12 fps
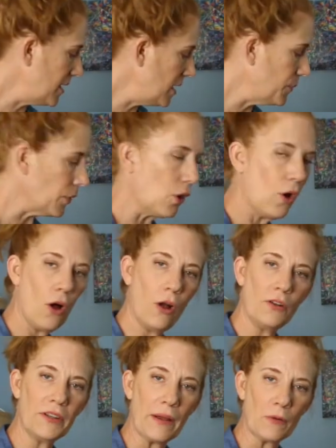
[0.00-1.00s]
Keep it
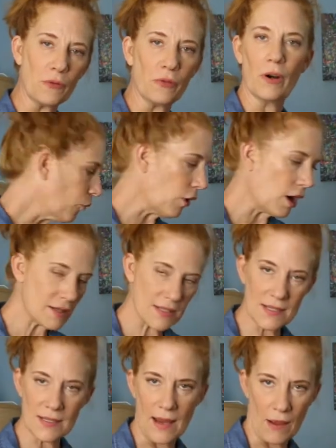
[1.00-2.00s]
all down front,
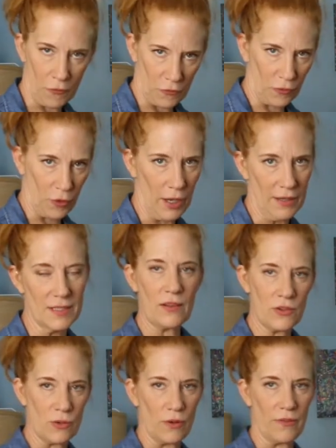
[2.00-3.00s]
crosses down front,
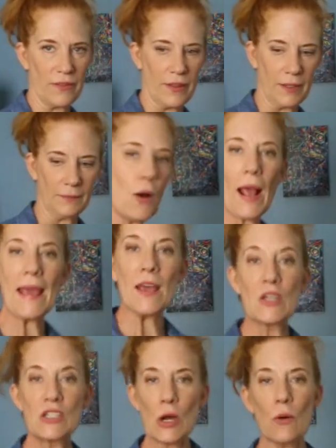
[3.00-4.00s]
that sort of thing. Okay,
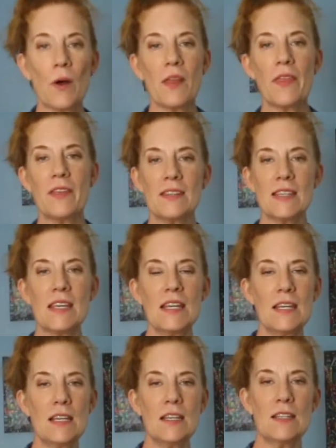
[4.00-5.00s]
so this
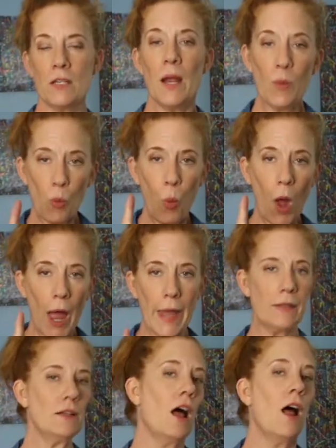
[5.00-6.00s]
is number
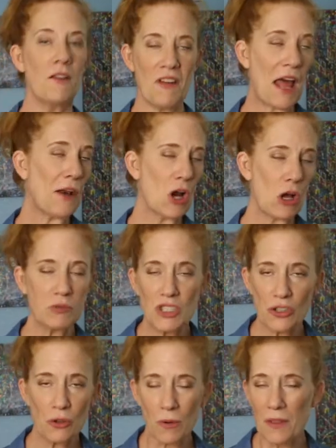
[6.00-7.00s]
one of, I don't know,
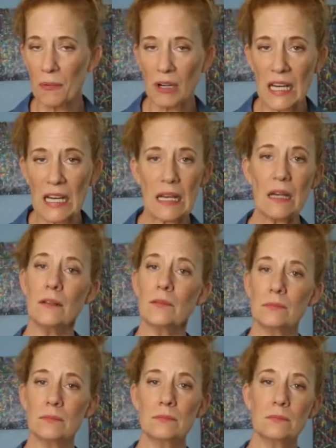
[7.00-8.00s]
2 or 3
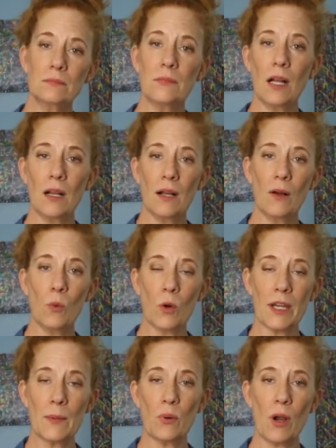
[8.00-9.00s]

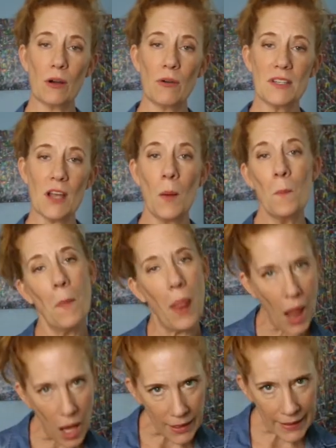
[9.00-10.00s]
work in progress on
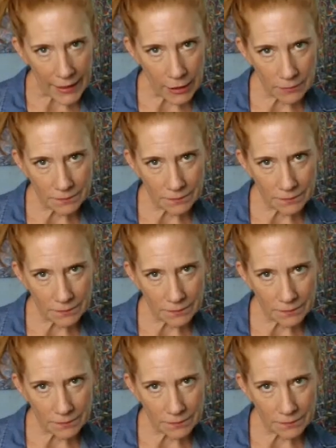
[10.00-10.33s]
blocking.